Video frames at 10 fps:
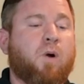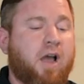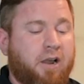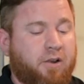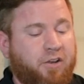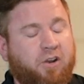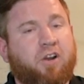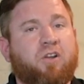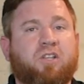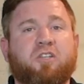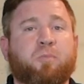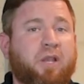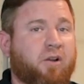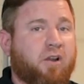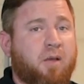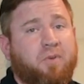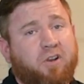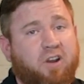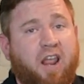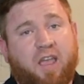wire, you're going to hook the speaker up,
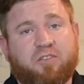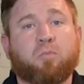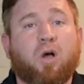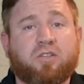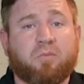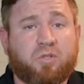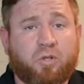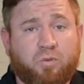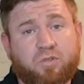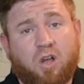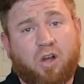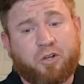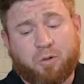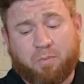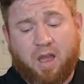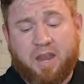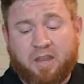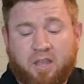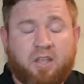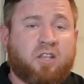you're going to have some awesome tunes on your bike.
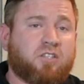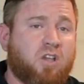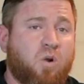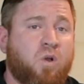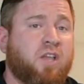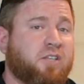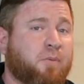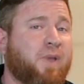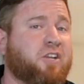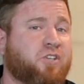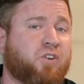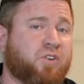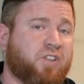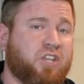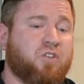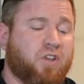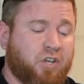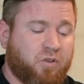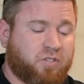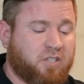So to make sure that you can
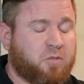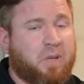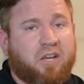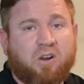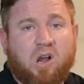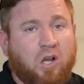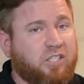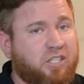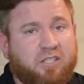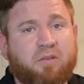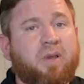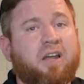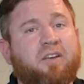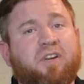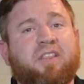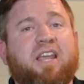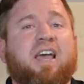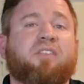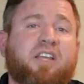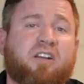use this speaker on just about everything
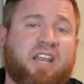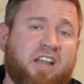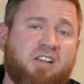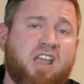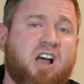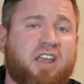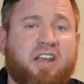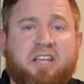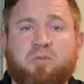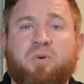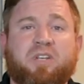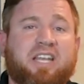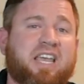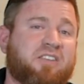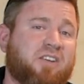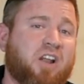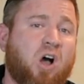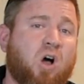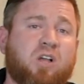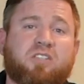out there, Kuryakyn has put together an
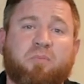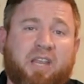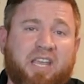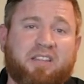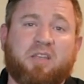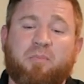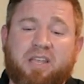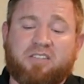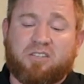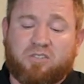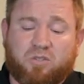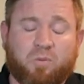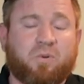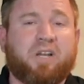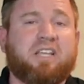awesome kit that makes it super